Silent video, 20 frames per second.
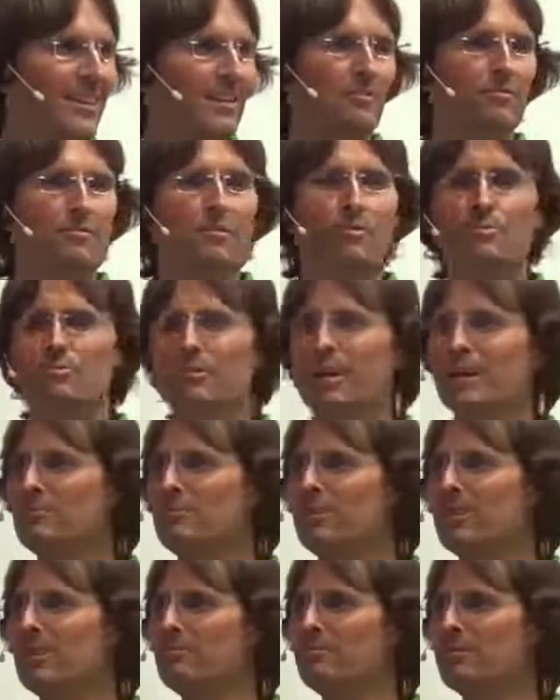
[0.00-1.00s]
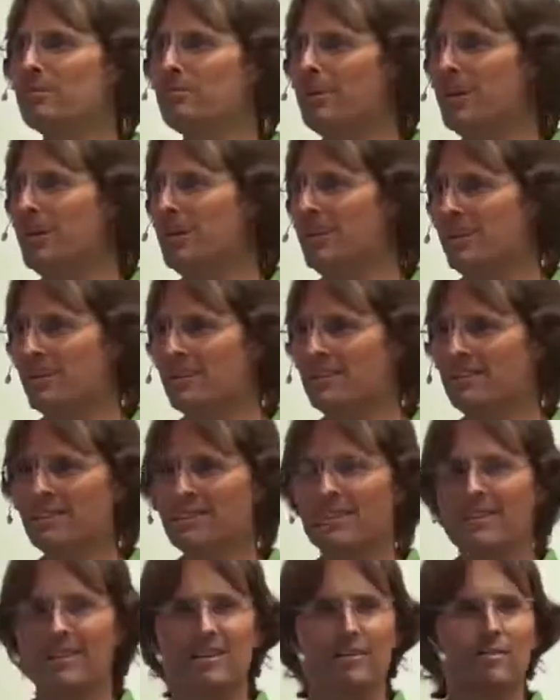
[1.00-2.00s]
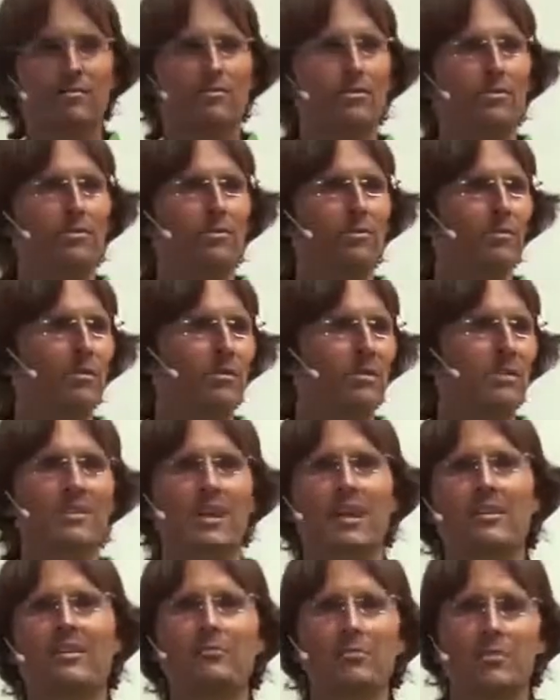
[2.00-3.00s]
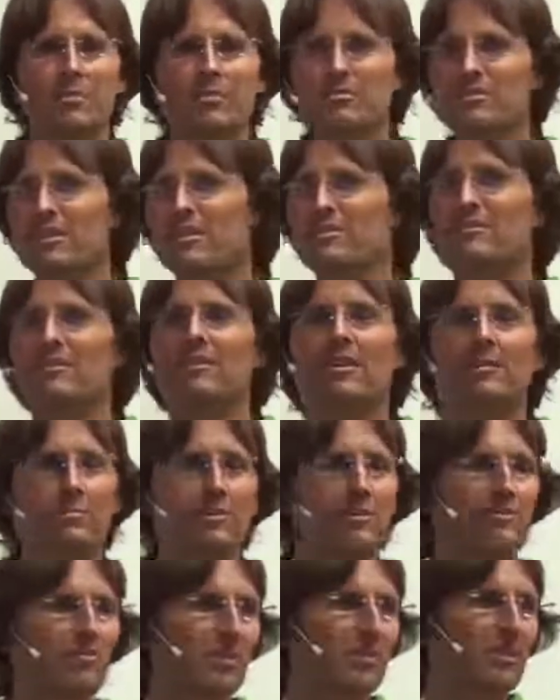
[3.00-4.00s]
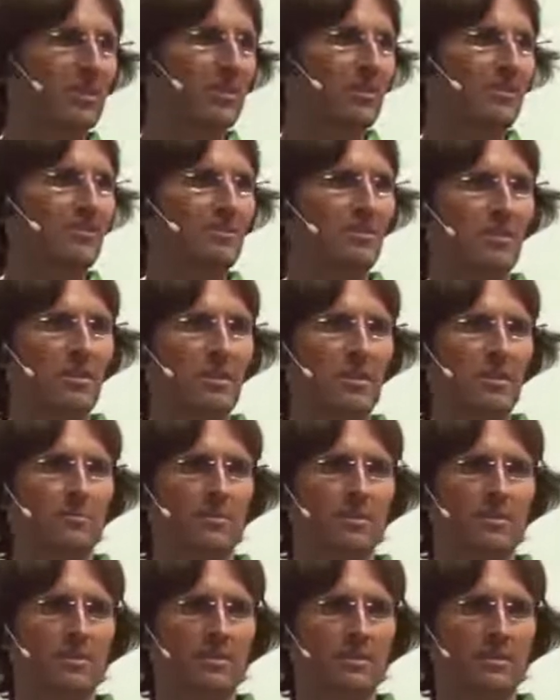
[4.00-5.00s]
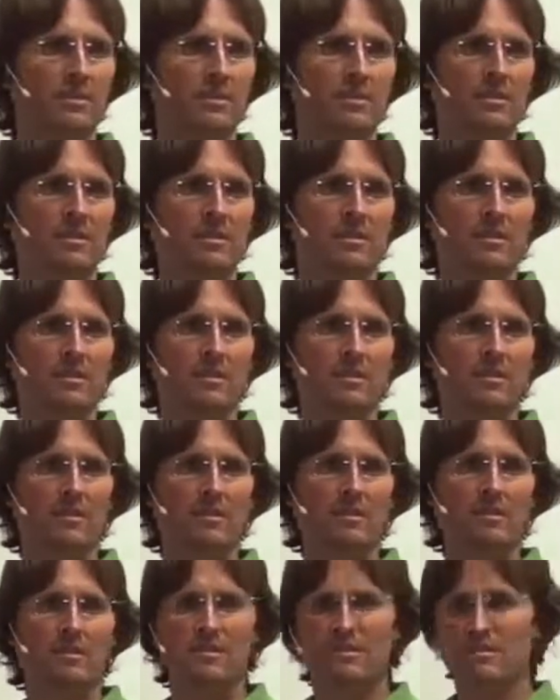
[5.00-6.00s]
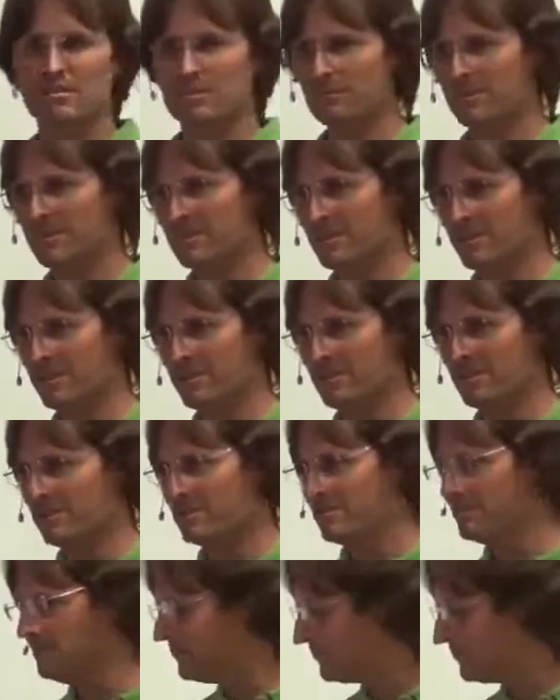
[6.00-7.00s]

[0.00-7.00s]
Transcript: that have already been prepared through this other process that I previously described. That makes sense?